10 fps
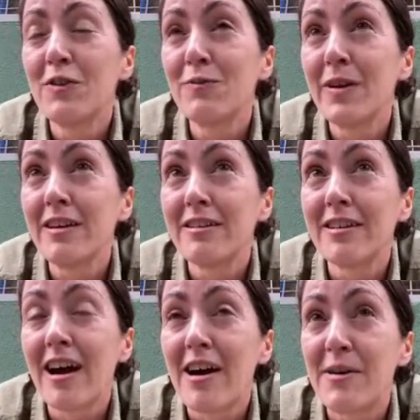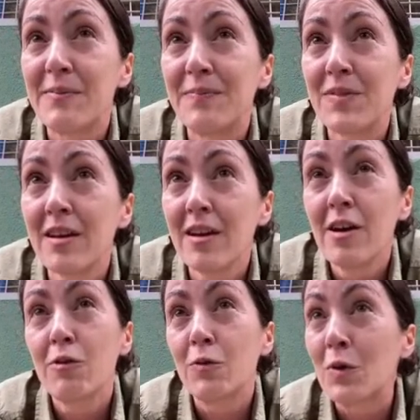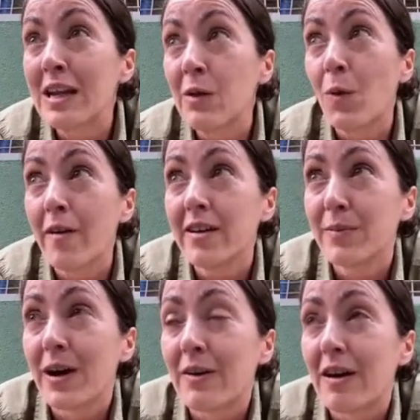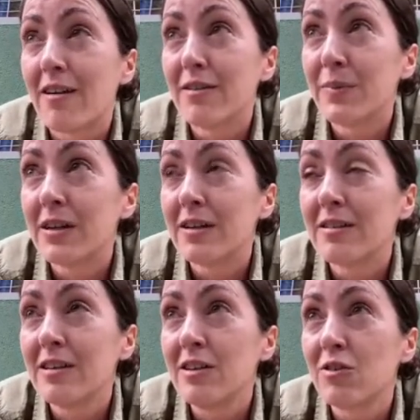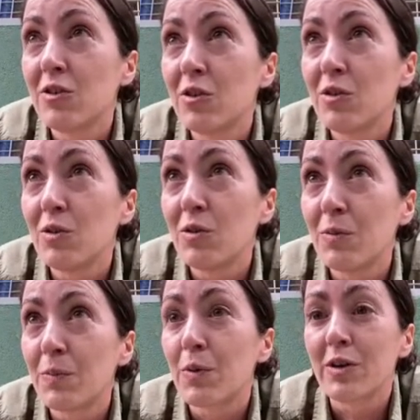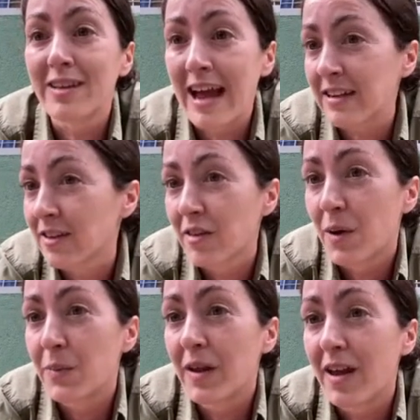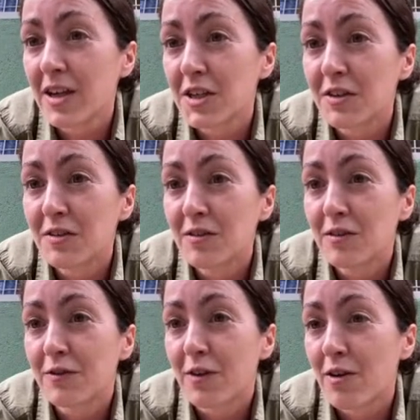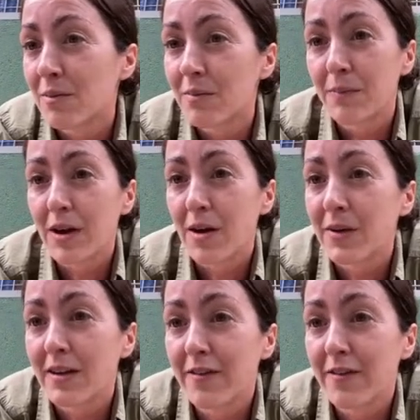we've been um, really worried about our ability to protect the populations from becoming